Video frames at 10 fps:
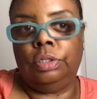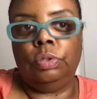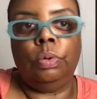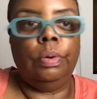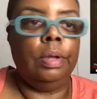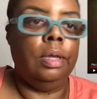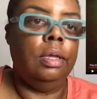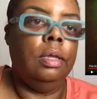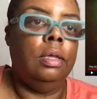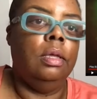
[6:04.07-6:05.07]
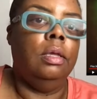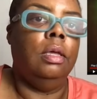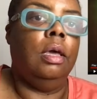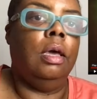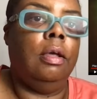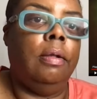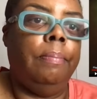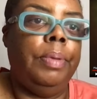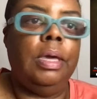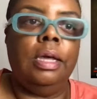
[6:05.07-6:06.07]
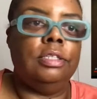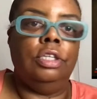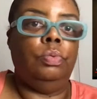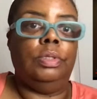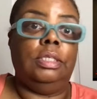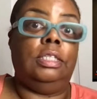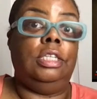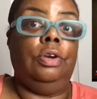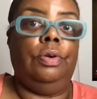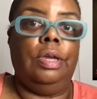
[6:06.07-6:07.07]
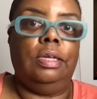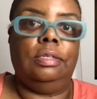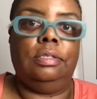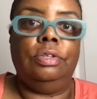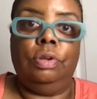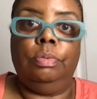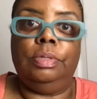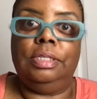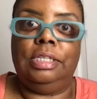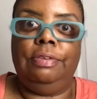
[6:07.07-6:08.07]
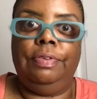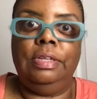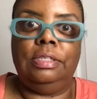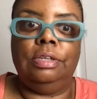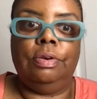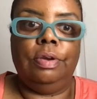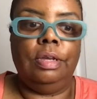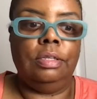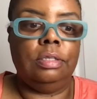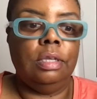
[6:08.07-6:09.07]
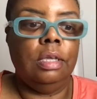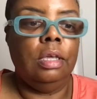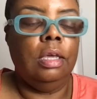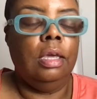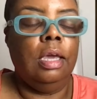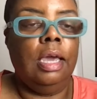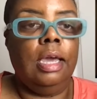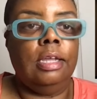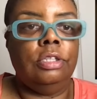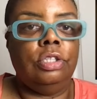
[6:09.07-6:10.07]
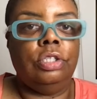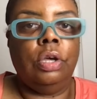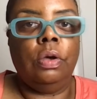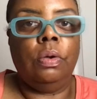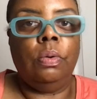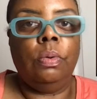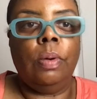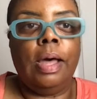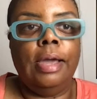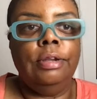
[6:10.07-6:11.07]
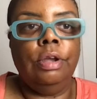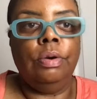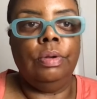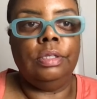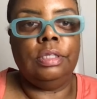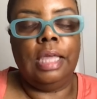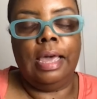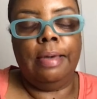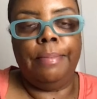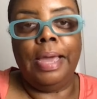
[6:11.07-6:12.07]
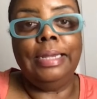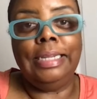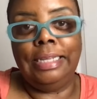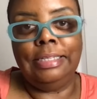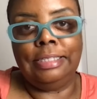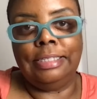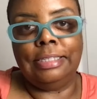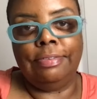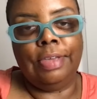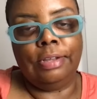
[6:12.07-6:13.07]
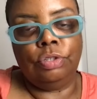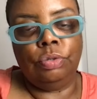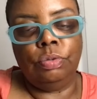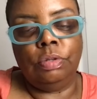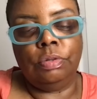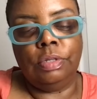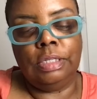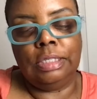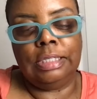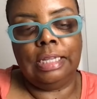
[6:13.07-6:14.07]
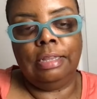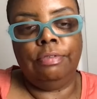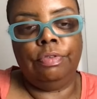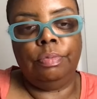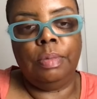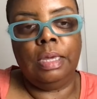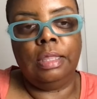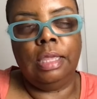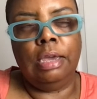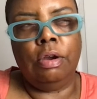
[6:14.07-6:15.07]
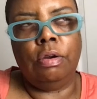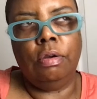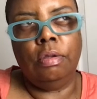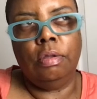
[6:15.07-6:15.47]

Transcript: story um, because it was a series, you know, it was a TV series. And so I noticed that my nieces, I've got two little nieces that live with me and they are